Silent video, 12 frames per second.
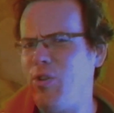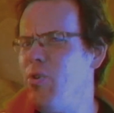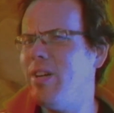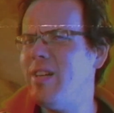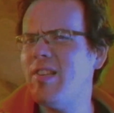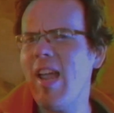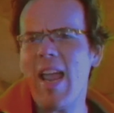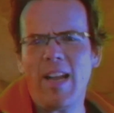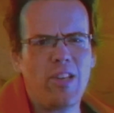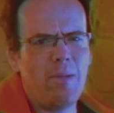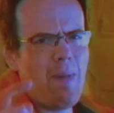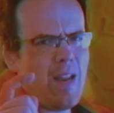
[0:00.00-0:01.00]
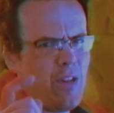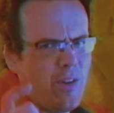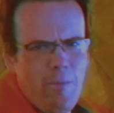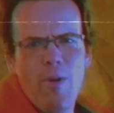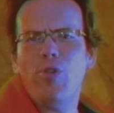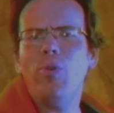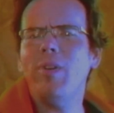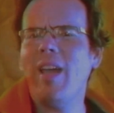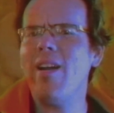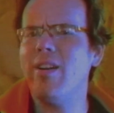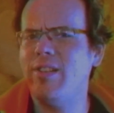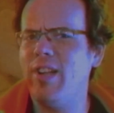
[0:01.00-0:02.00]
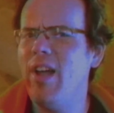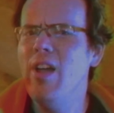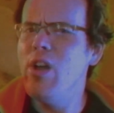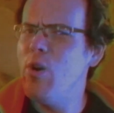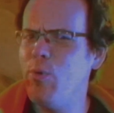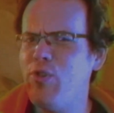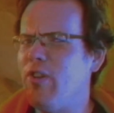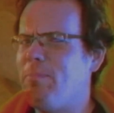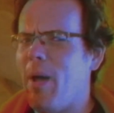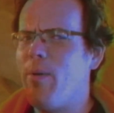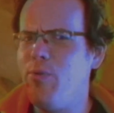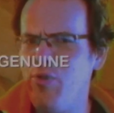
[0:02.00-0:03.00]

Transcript: you can take to make an original character which is both